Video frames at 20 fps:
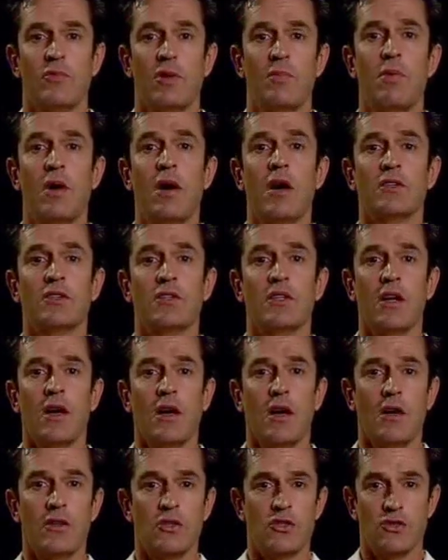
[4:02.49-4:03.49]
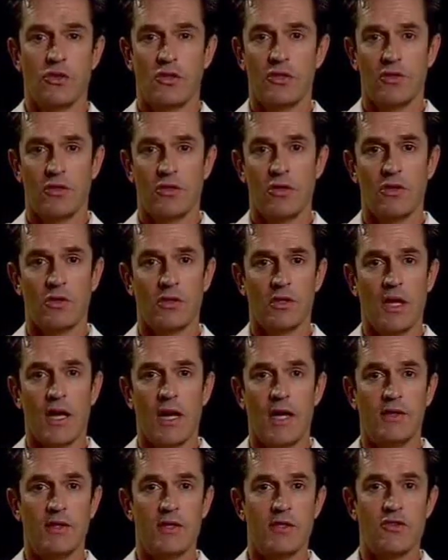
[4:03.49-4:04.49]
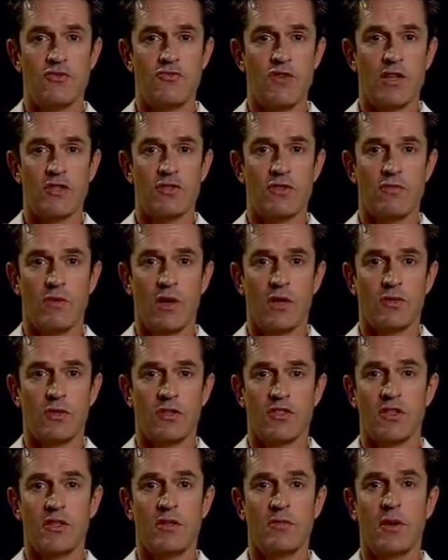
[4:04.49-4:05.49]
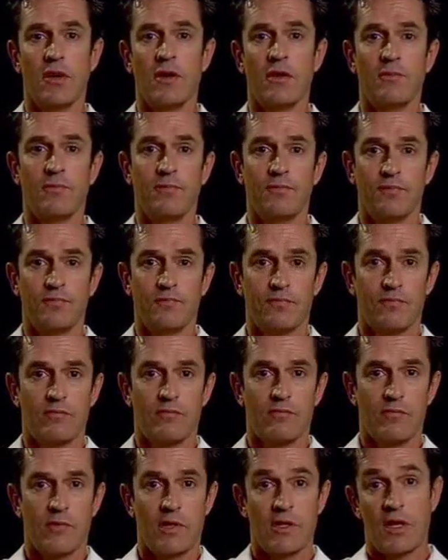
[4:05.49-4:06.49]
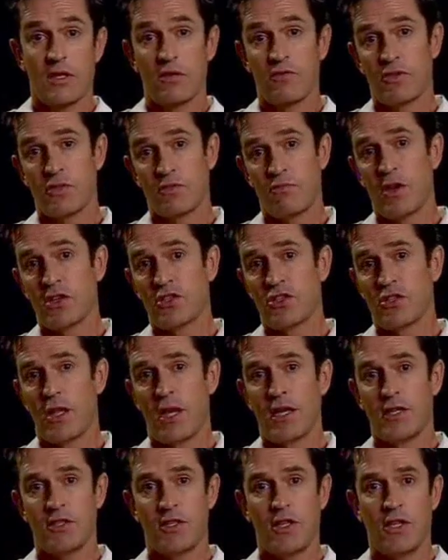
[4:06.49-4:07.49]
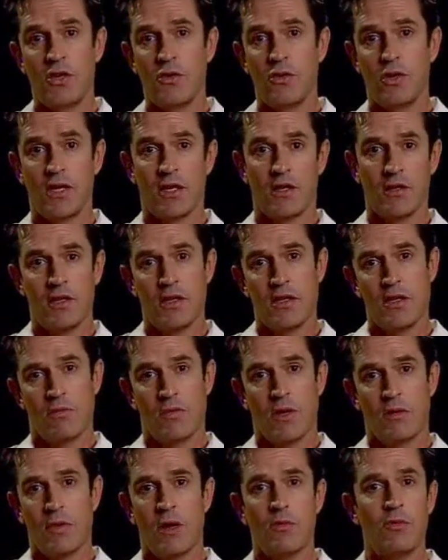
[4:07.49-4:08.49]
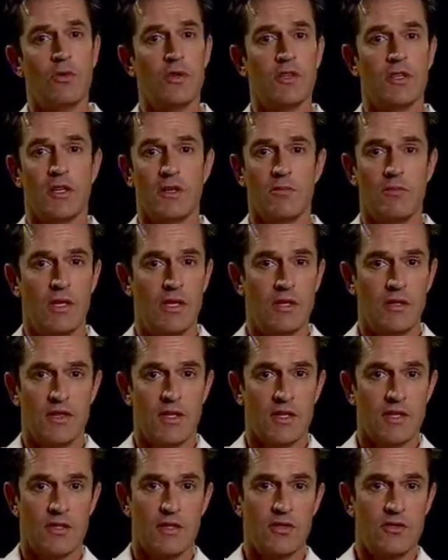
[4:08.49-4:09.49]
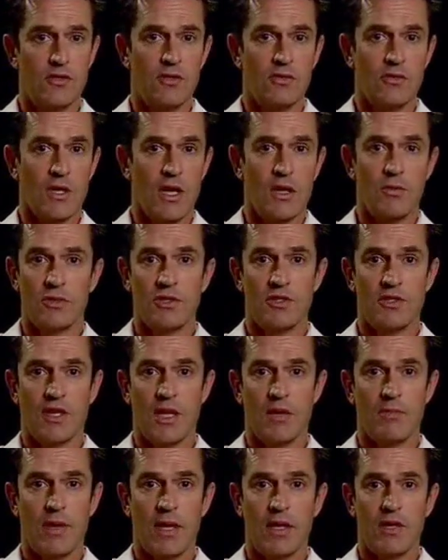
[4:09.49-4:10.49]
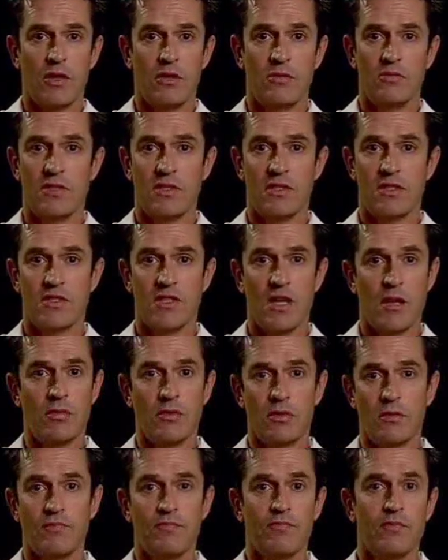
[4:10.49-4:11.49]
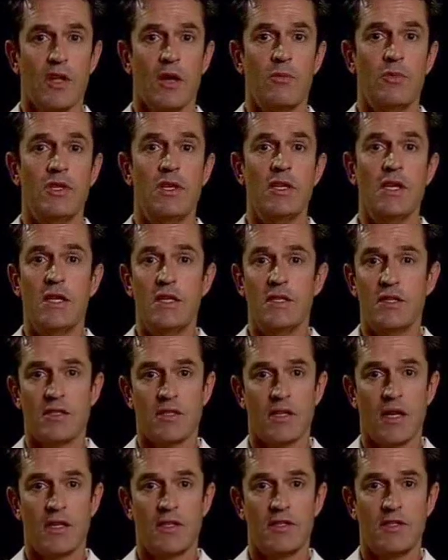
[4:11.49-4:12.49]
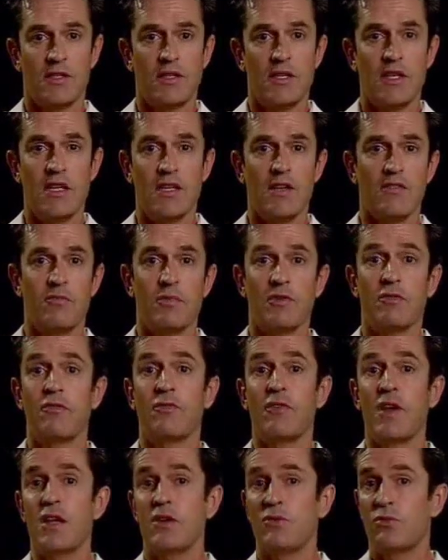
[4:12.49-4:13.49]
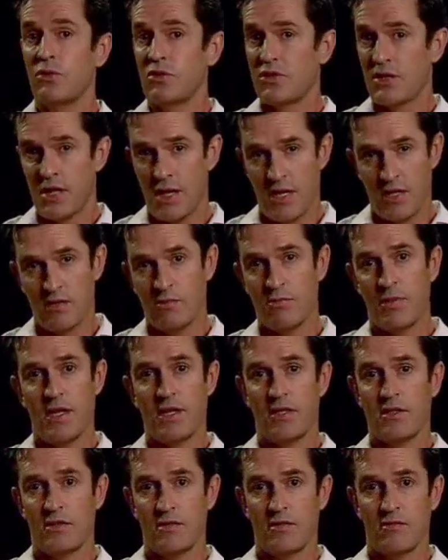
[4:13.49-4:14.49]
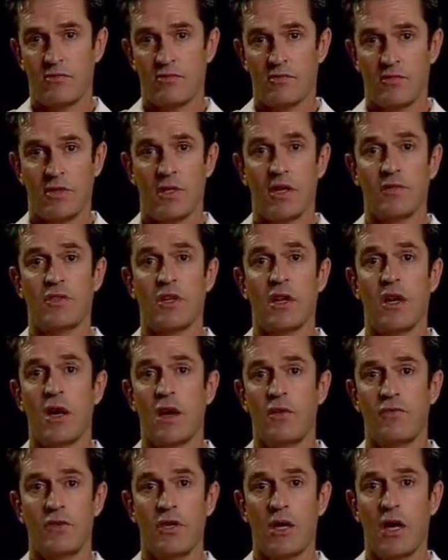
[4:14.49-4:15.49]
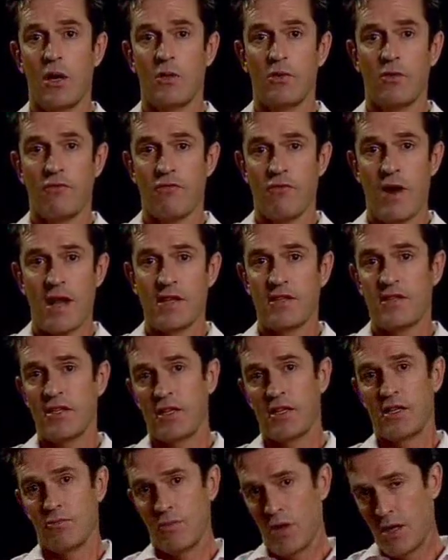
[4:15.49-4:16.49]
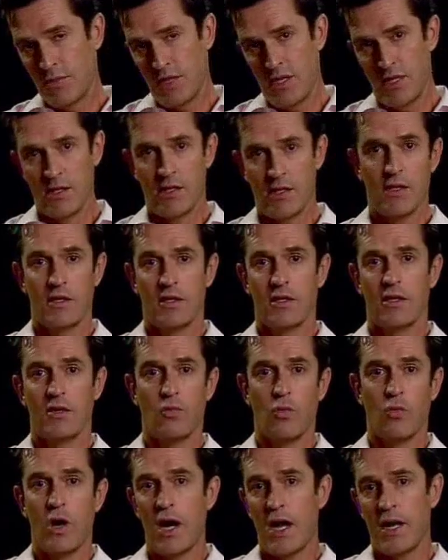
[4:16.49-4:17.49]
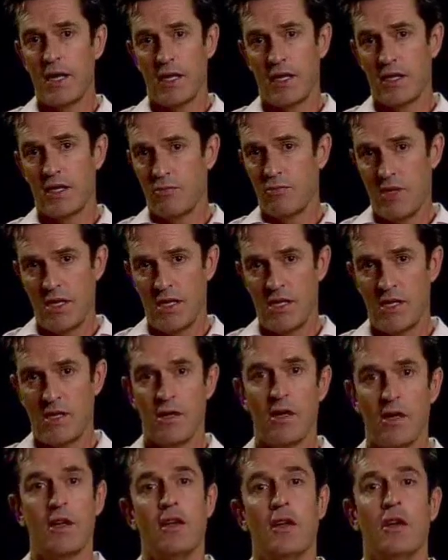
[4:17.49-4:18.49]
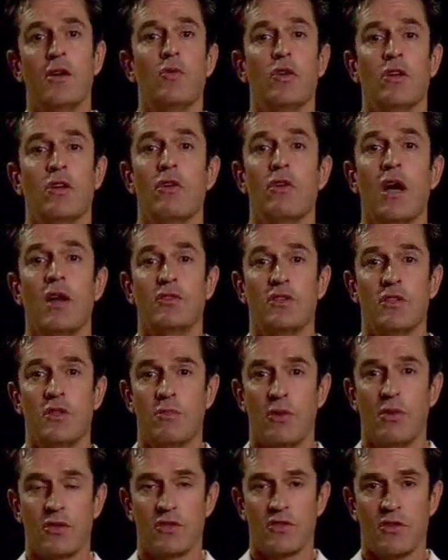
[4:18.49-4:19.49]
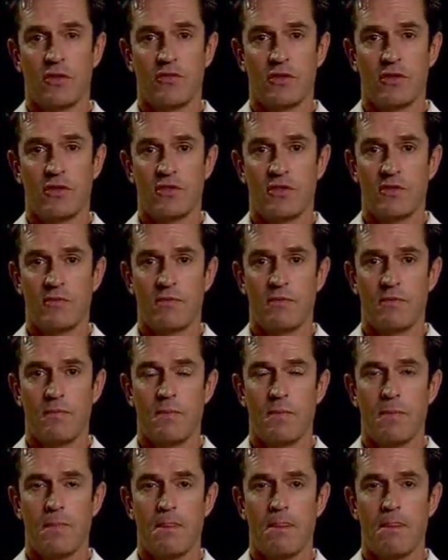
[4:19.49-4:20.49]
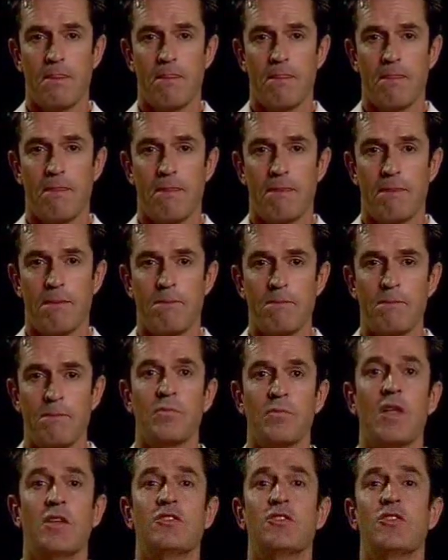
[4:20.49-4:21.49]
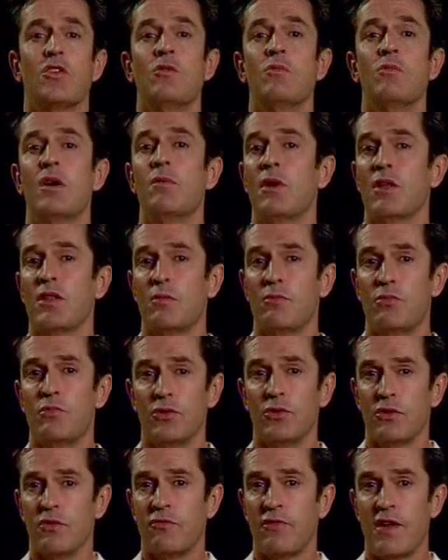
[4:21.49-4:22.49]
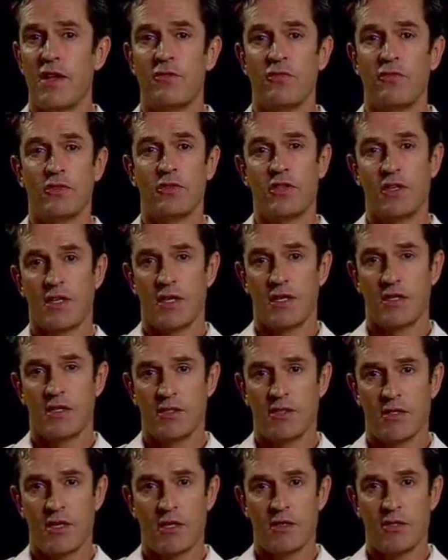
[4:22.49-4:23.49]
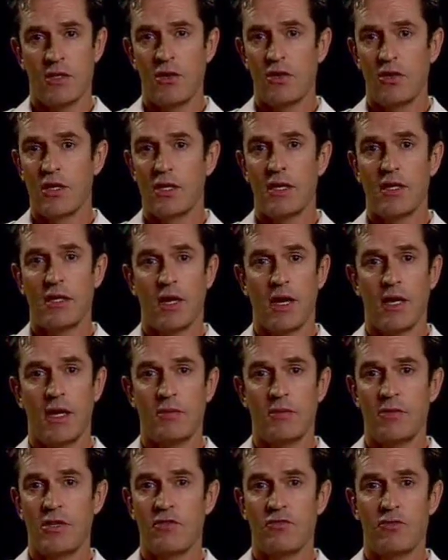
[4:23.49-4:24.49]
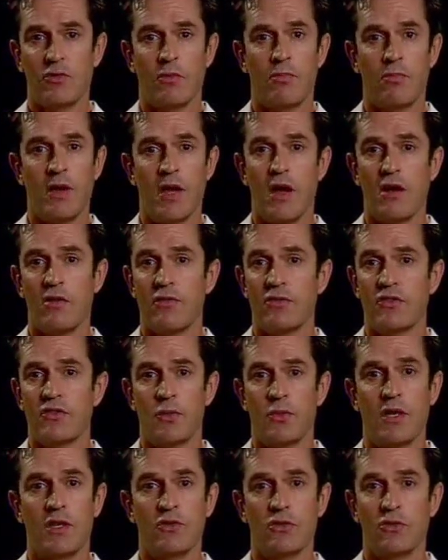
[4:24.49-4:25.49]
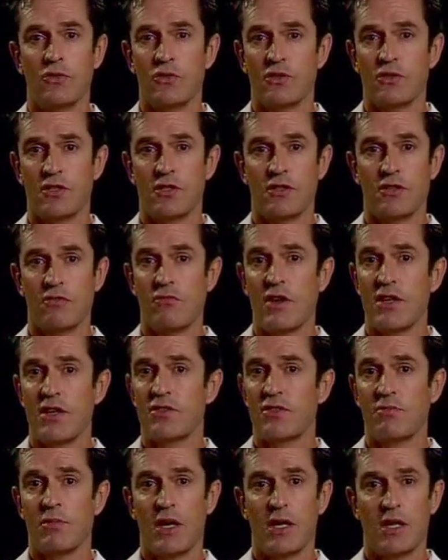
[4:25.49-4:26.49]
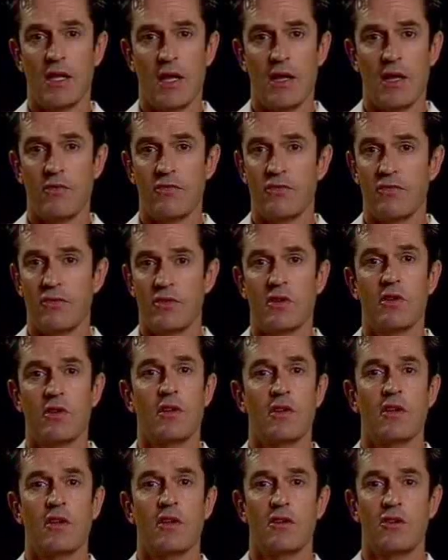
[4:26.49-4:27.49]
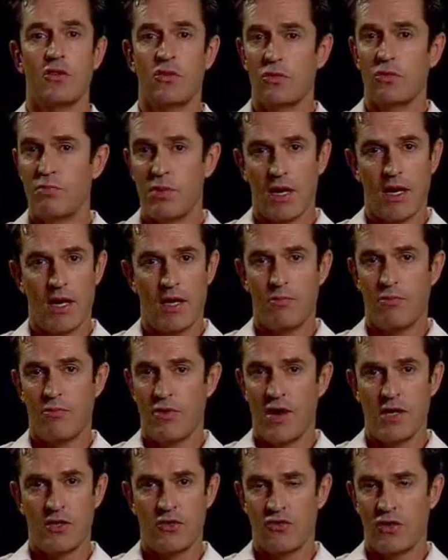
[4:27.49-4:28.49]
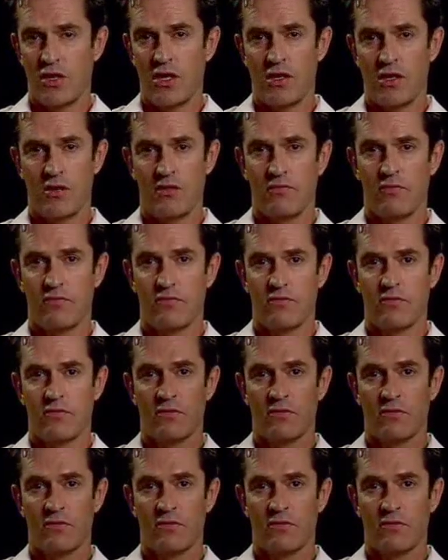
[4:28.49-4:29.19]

We parked the car and joined the long line that stretched around the cinema. None of us much liked queuing. My mum always had a million things to do, and I wanted to get back home to the stubble, and we nearly decided to leave, but fate was hell-bent, and after half an hour of ranting, Mummy, and whining, me, we arrived at the box office. And so my mother bought the fateful tickets and unknowingly guided me through a pair of swing doors into the rest of my life. Goodbye, Braintree.